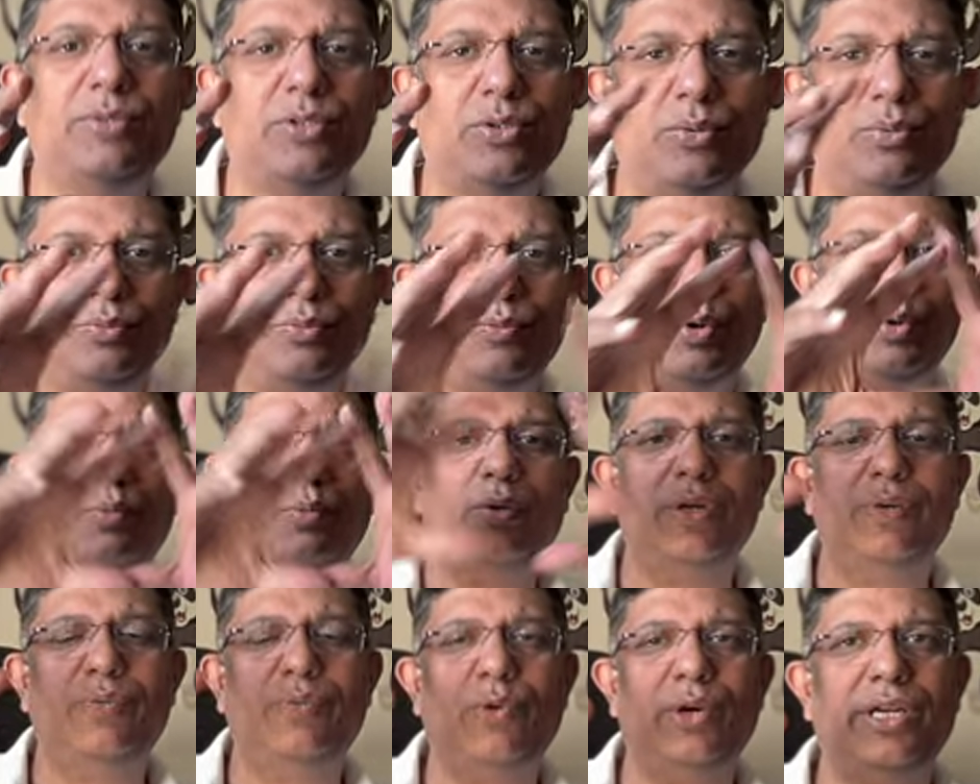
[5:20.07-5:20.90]
So
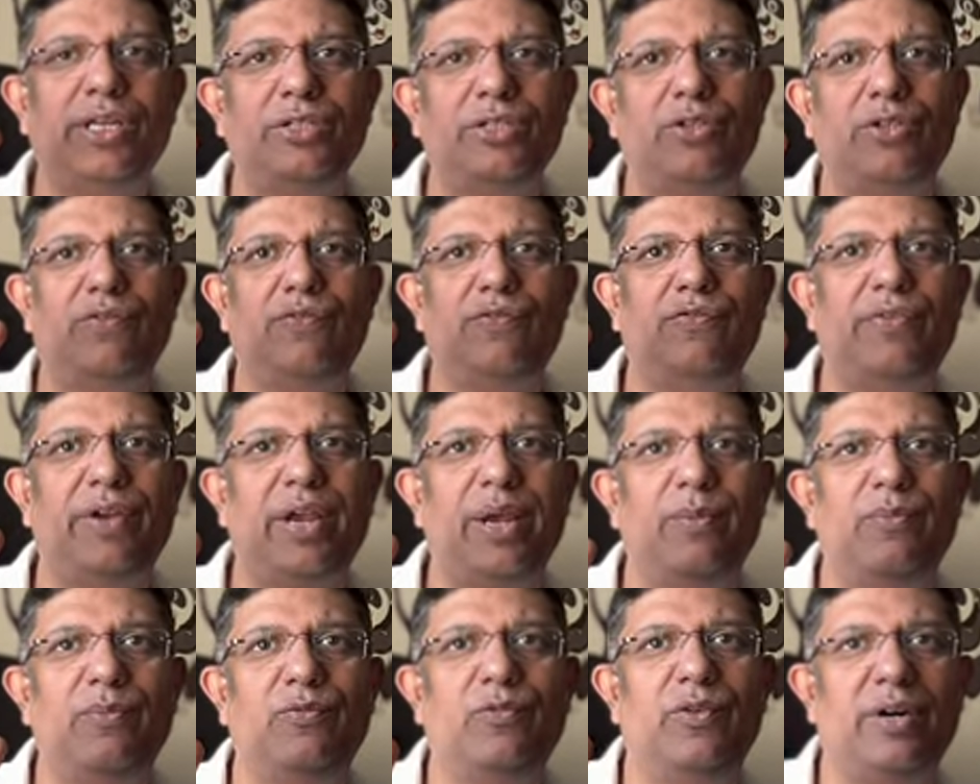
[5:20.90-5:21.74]
what is your
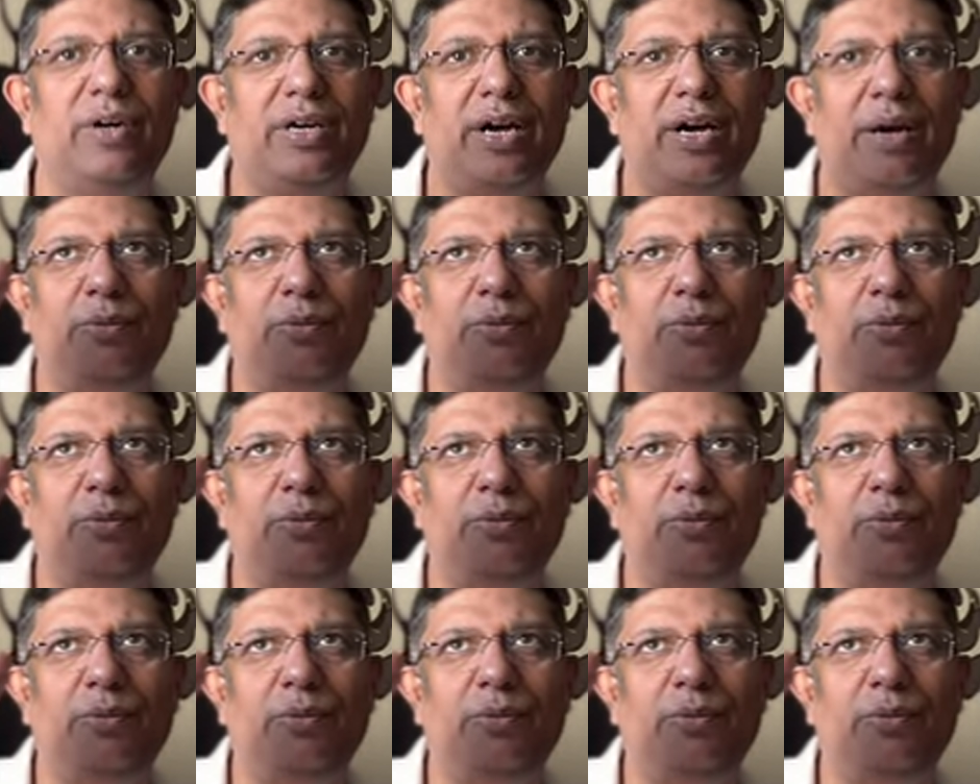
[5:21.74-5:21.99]
framework?